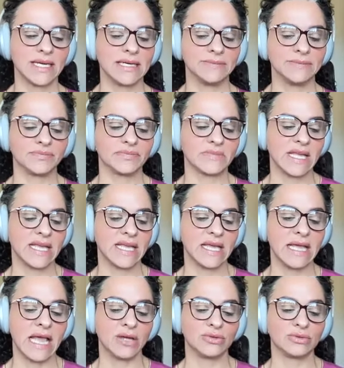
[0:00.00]
It
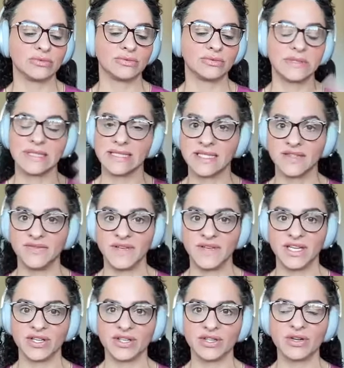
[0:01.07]
can get really
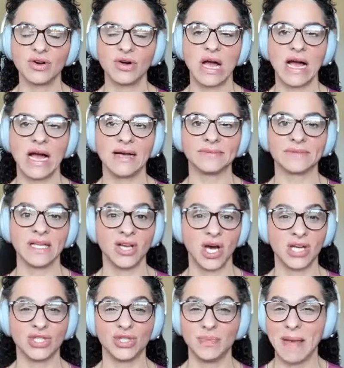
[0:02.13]
severe, can
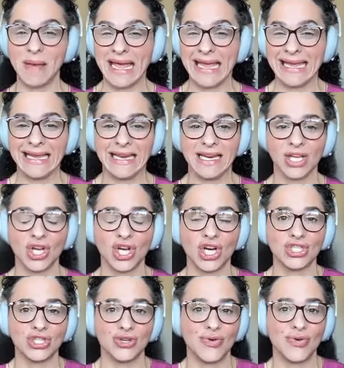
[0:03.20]
cause you pain, it can
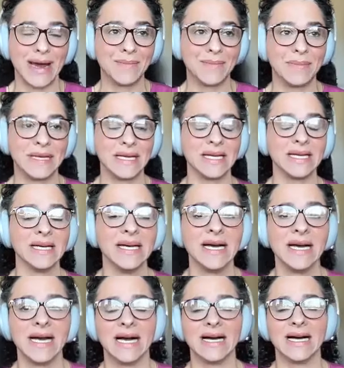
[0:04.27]
cause you cramping,
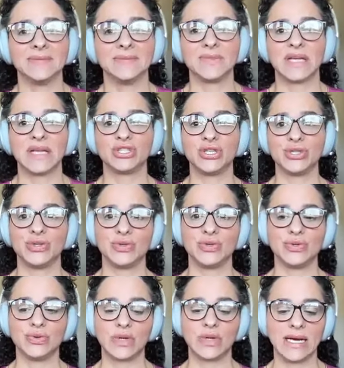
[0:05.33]

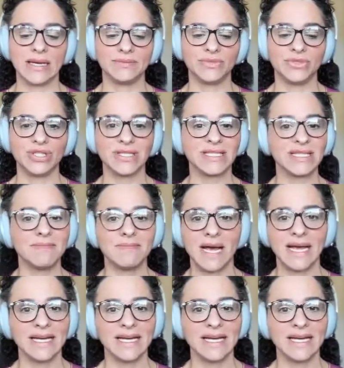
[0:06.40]
to just some